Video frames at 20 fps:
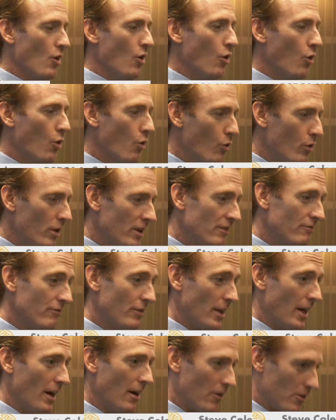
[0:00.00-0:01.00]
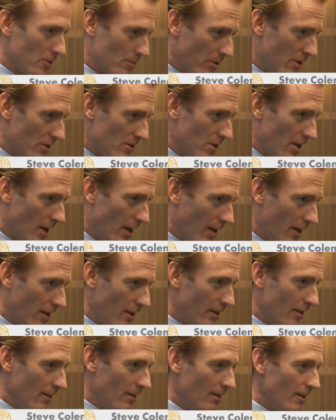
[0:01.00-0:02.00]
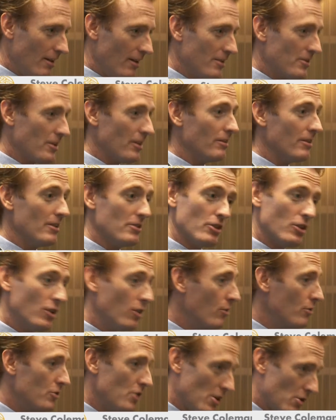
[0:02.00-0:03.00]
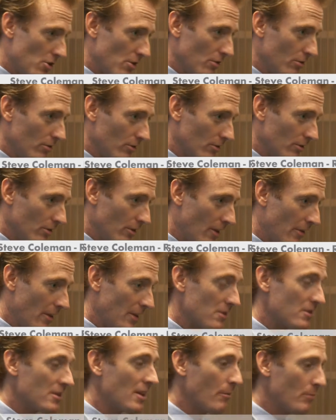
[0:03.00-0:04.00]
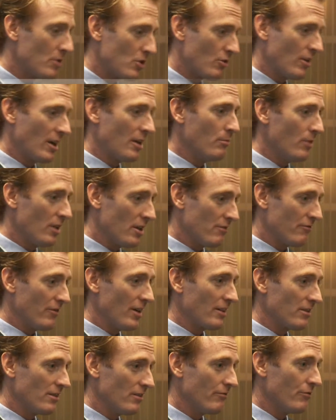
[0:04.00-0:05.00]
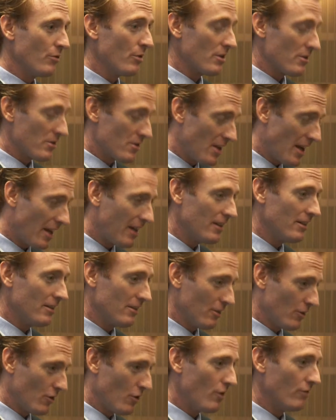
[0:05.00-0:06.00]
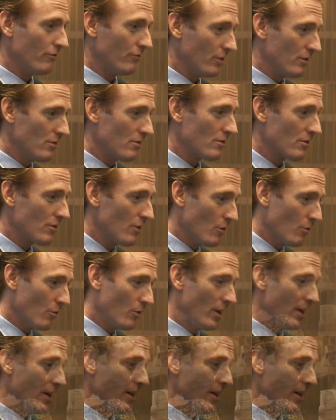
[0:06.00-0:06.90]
Hoarding for the RSPCA is a, is a huge issue, and that's demonstrated by the fact that for the second conference, we